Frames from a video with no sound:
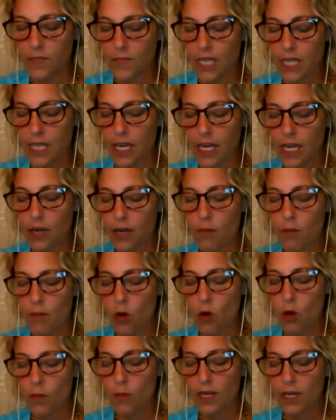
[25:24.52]
Take a
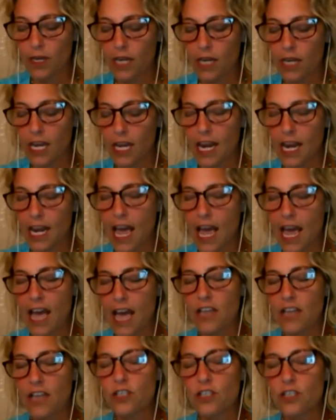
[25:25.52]
moment, and
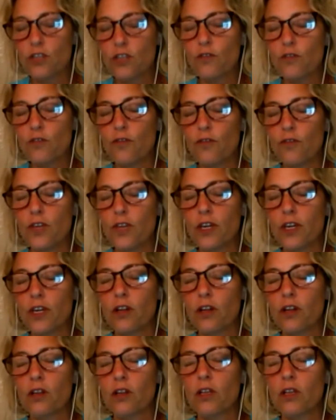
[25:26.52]
as you
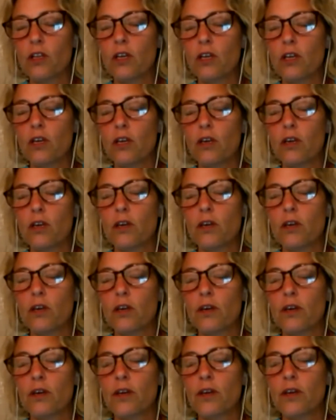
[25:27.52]
feel
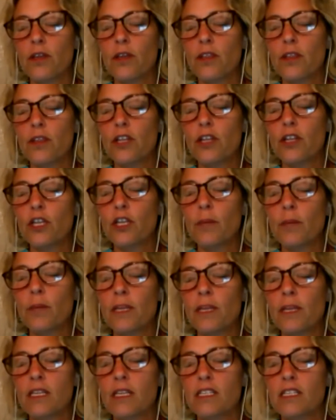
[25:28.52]
the
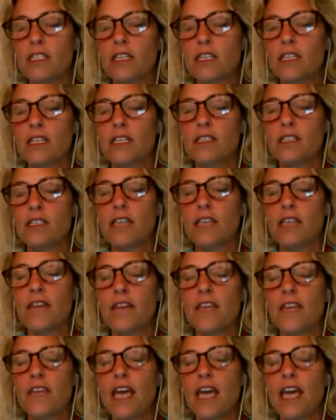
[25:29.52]
limitlessness and
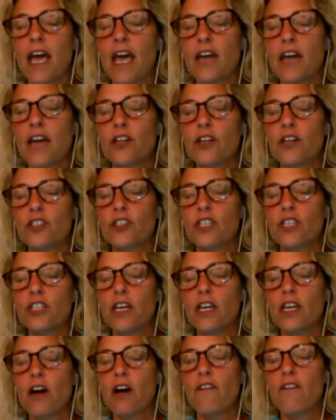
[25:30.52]
the energy
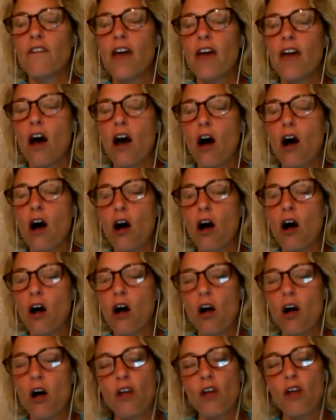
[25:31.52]
of
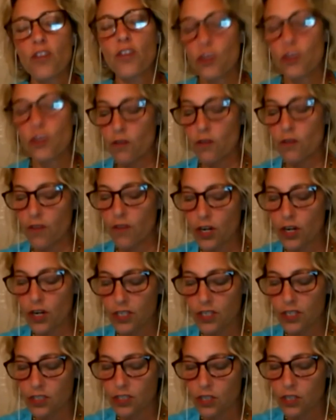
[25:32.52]
all the
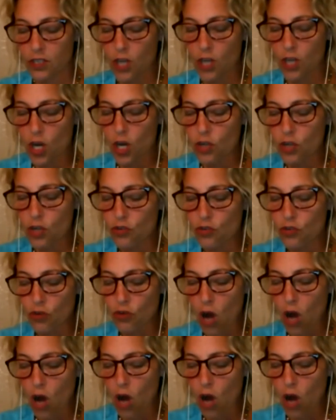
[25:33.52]
universe,
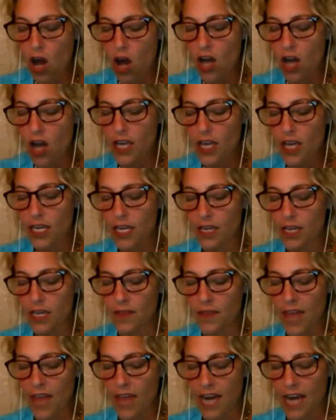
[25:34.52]
draw in
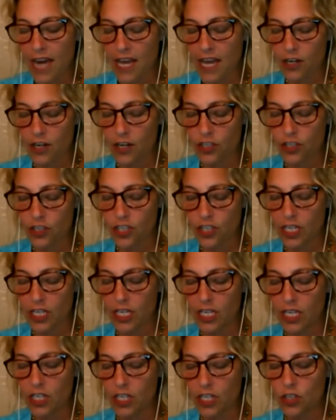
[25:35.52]
that energy
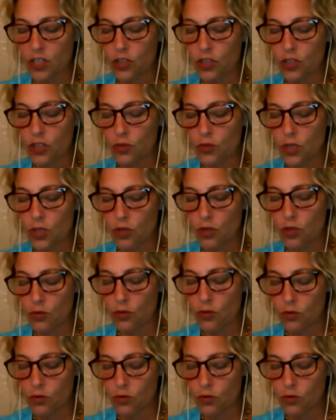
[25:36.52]
into you.